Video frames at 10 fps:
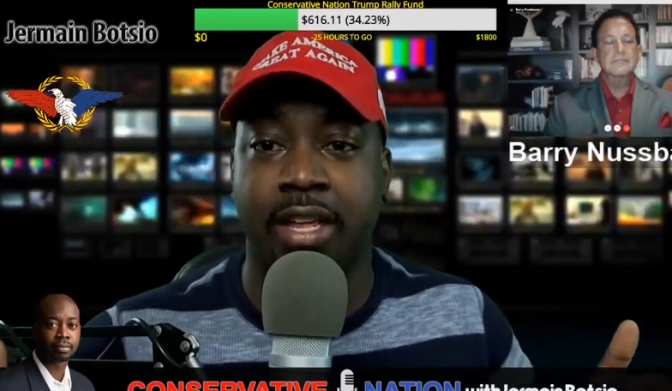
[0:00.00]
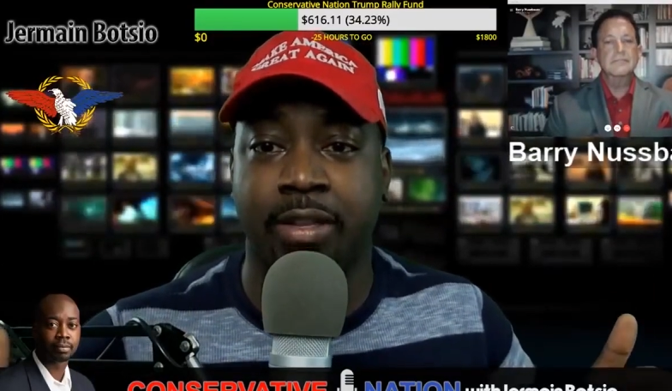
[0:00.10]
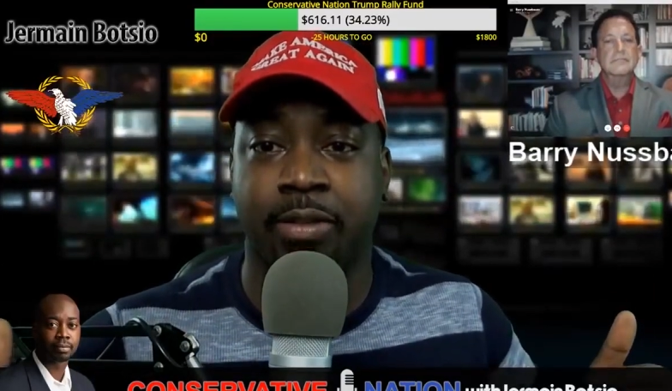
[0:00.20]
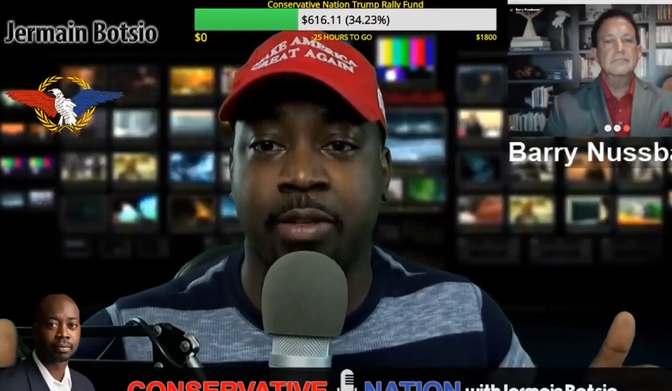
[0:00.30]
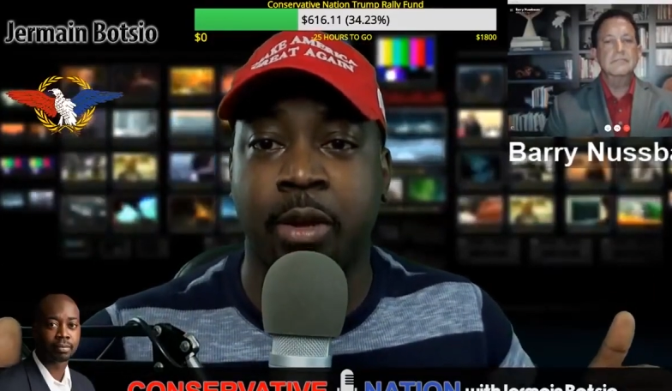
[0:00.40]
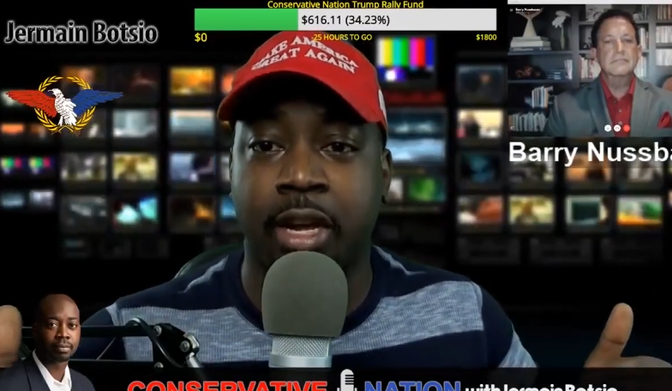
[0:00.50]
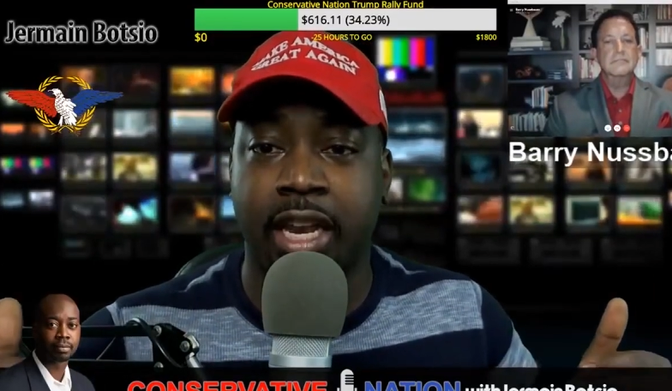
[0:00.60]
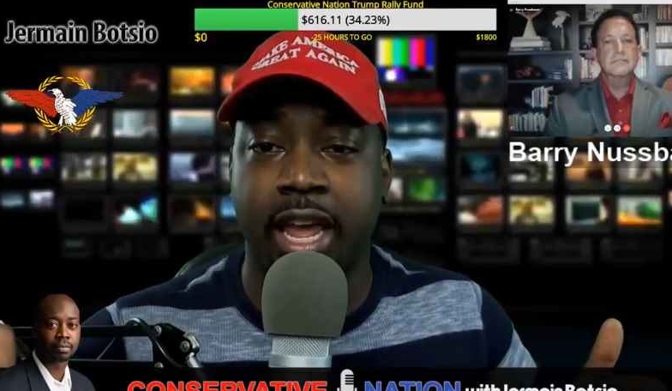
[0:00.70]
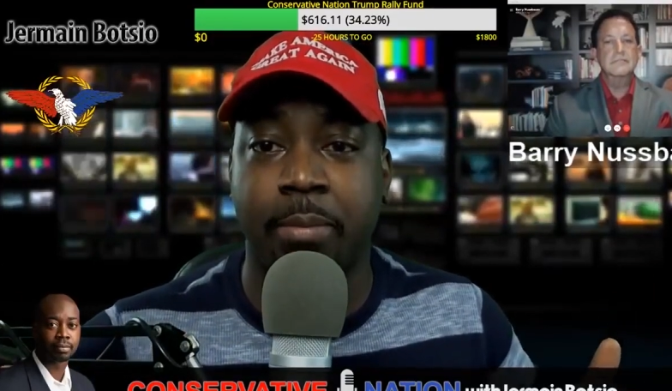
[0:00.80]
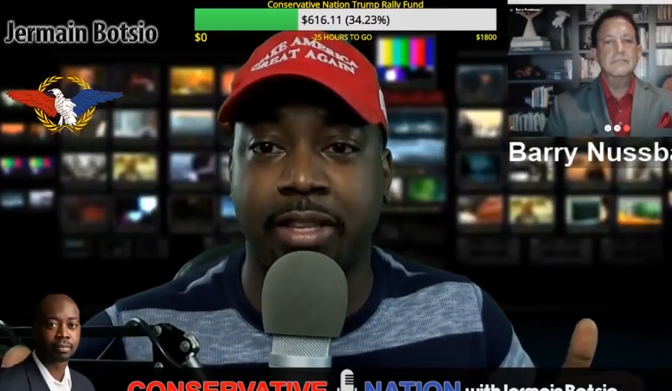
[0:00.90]
Speaker 1: in
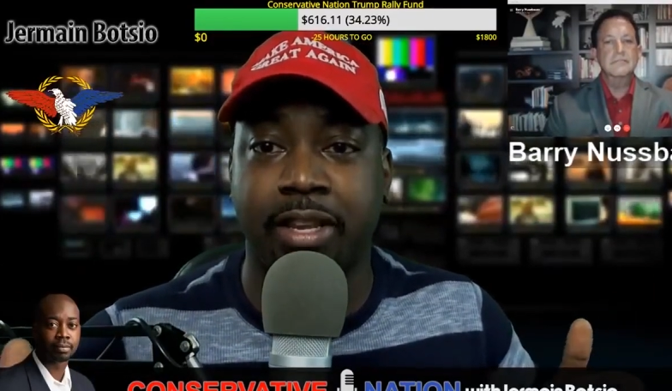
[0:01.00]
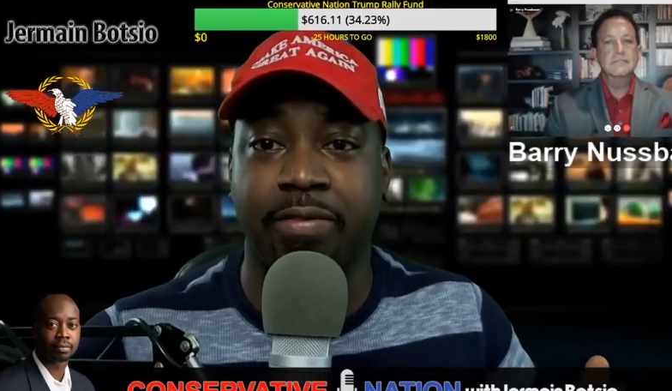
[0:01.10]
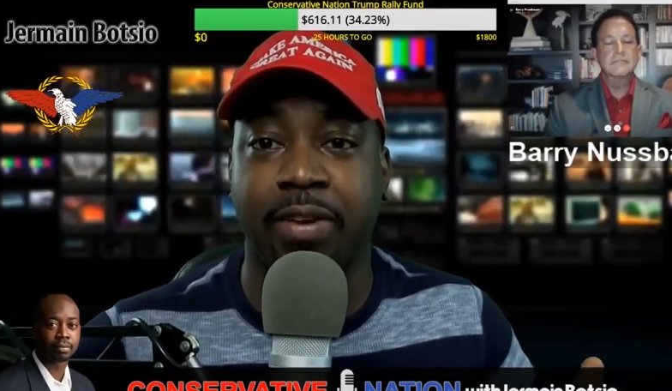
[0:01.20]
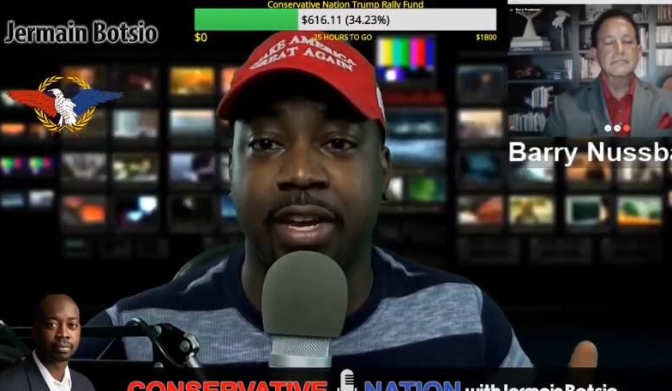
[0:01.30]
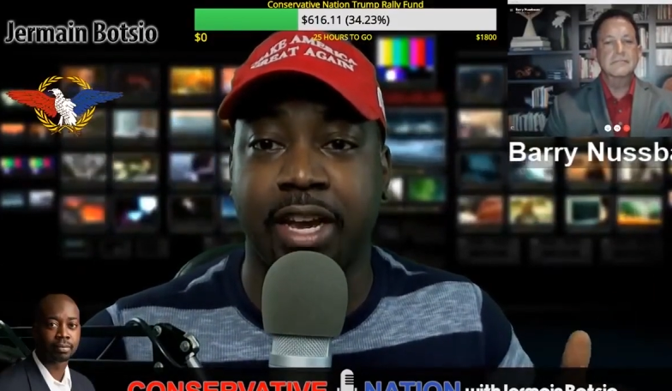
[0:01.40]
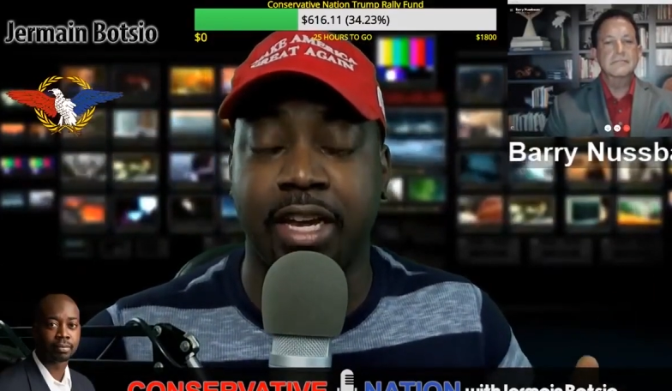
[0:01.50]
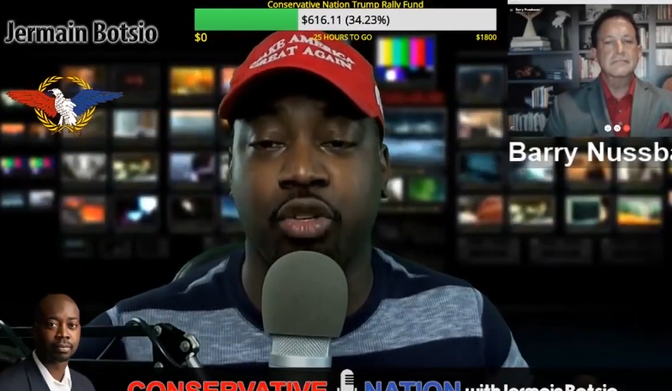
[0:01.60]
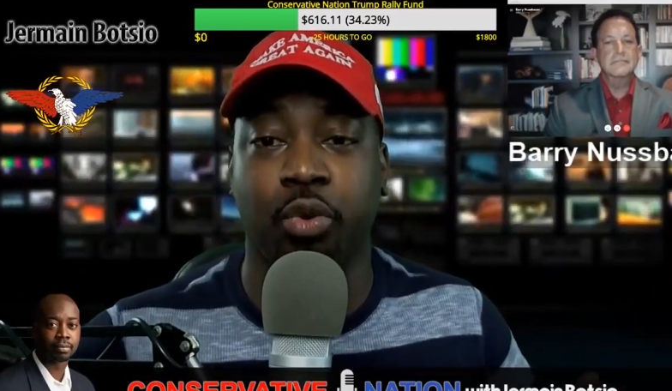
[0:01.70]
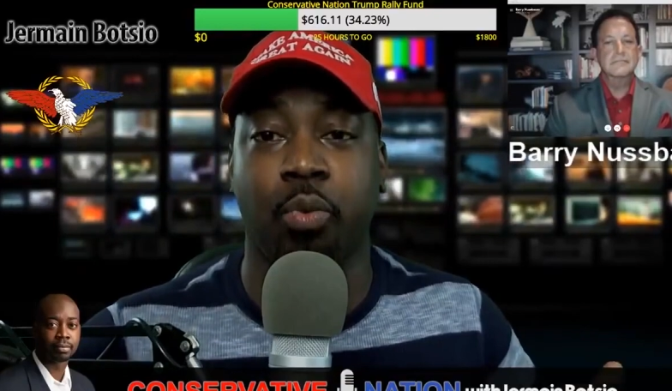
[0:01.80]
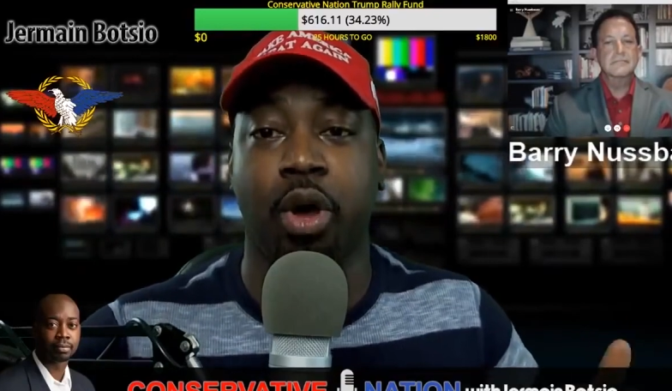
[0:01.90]
claim a different country.